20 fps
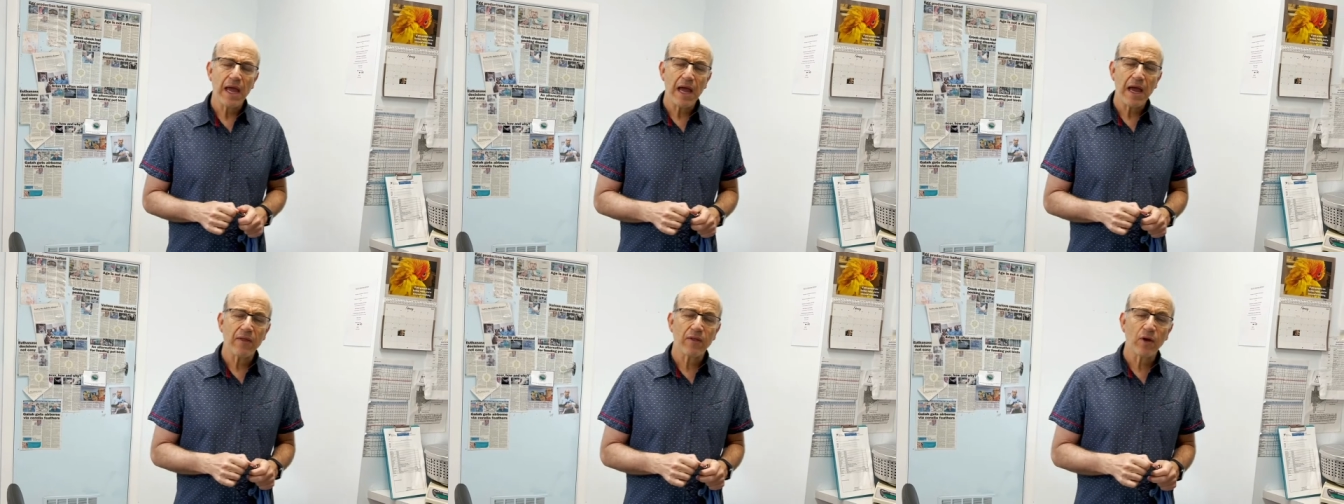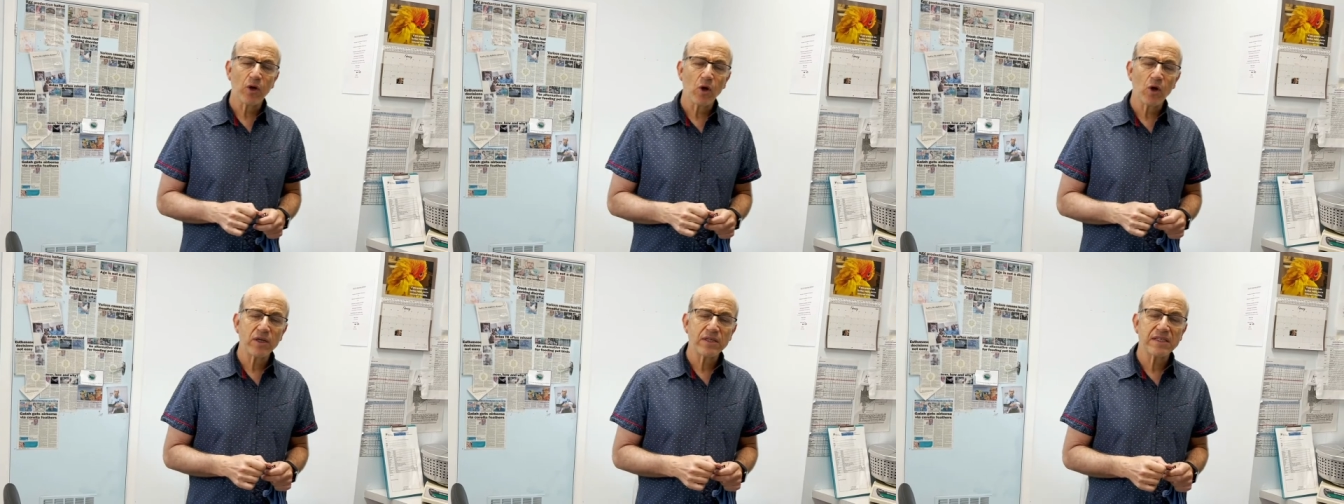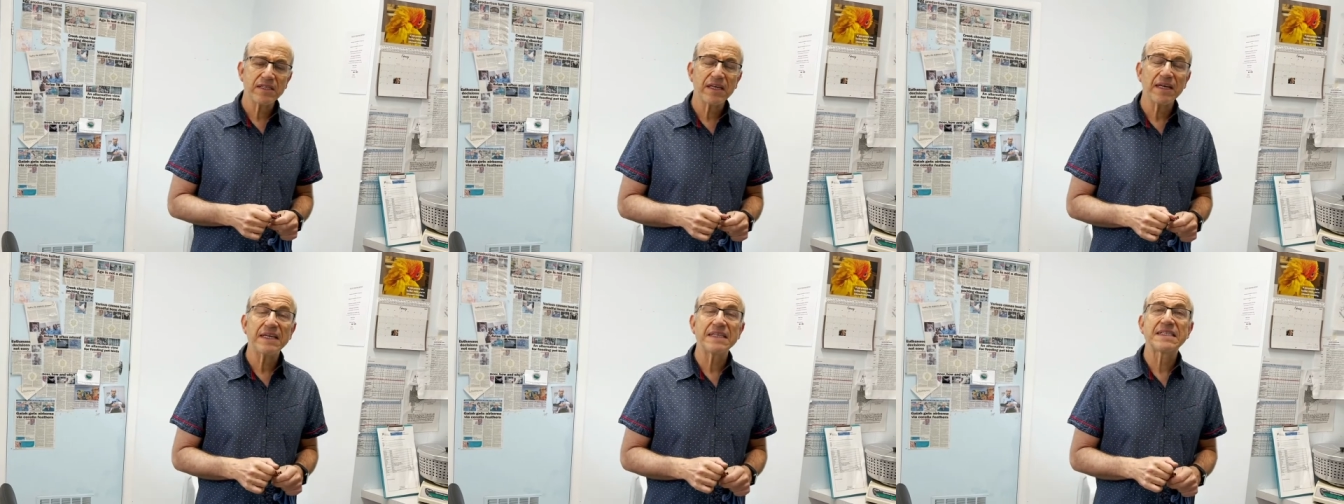And the
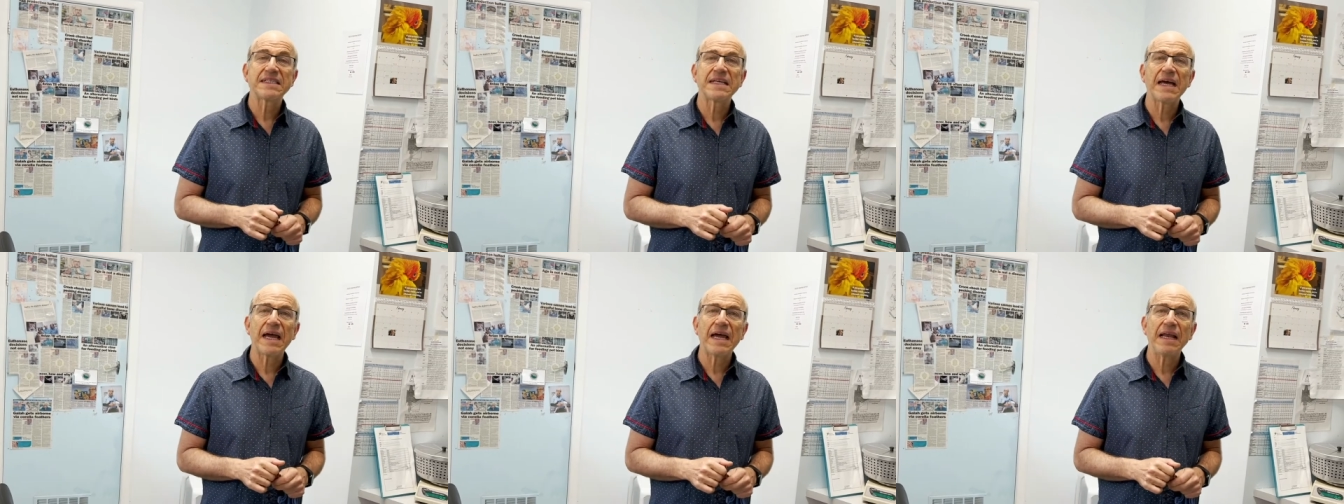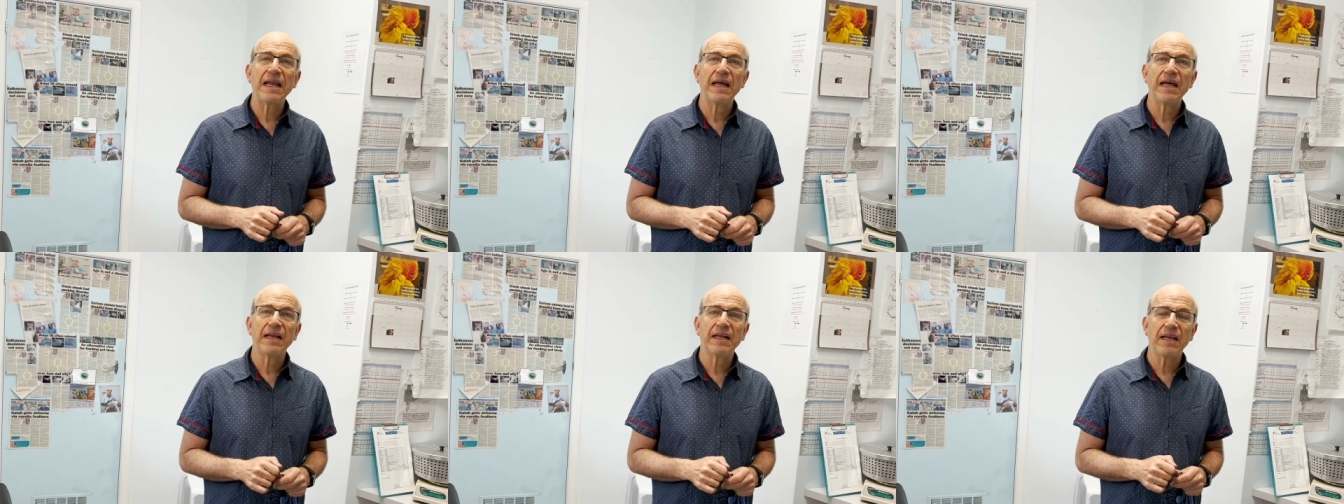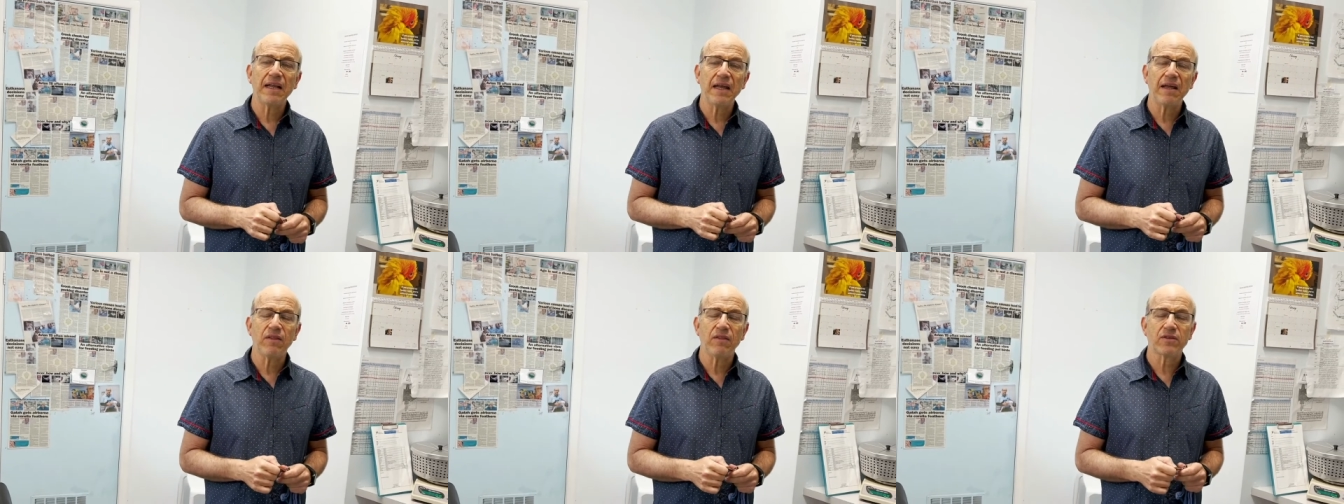last thing is daylight
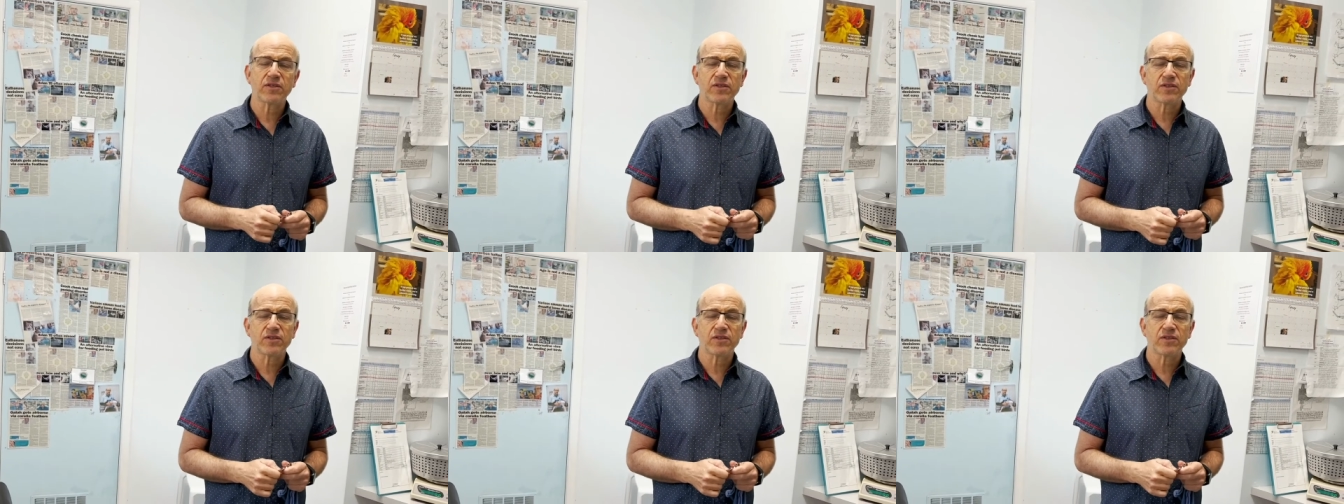length.